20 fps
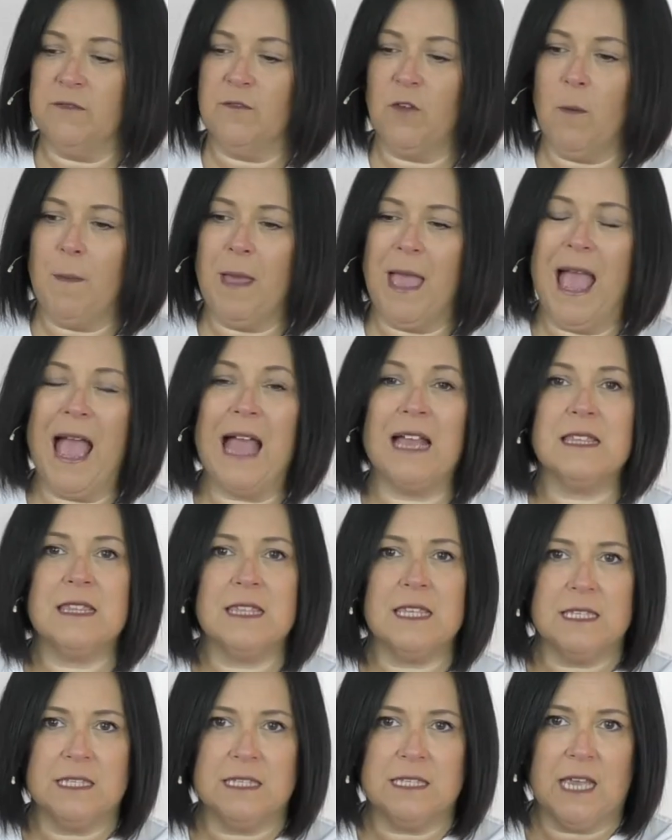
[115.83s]
I've got my
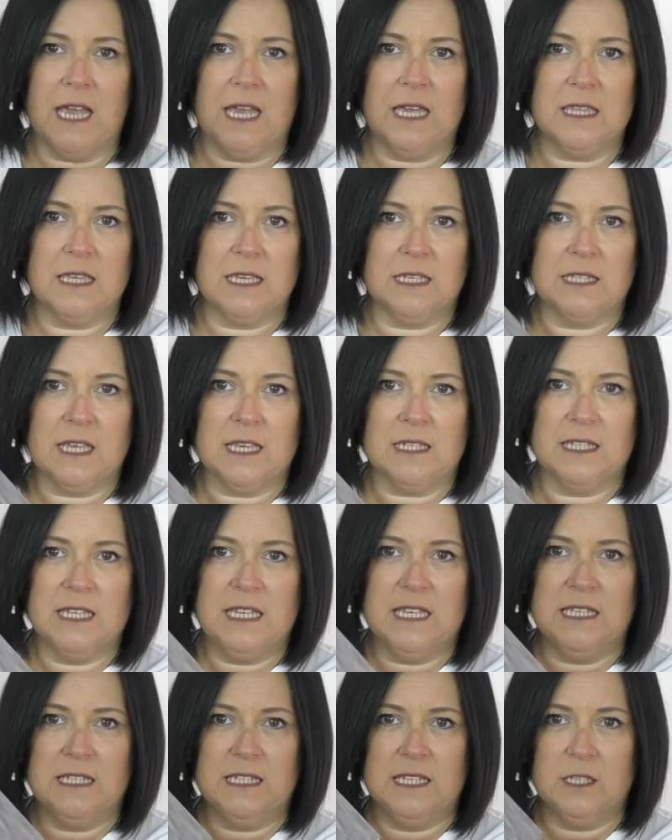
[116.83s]
hand inside because that's
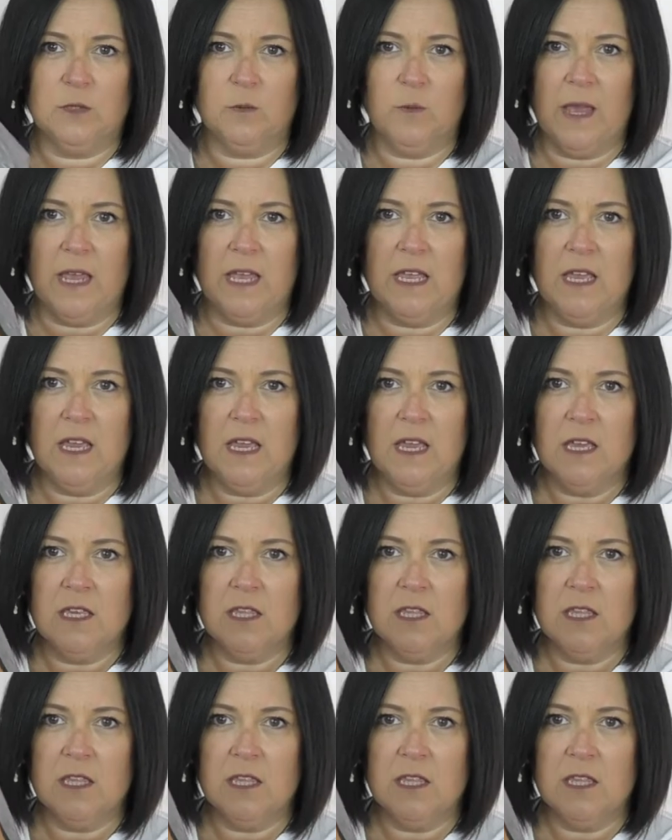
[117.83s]
the easiest way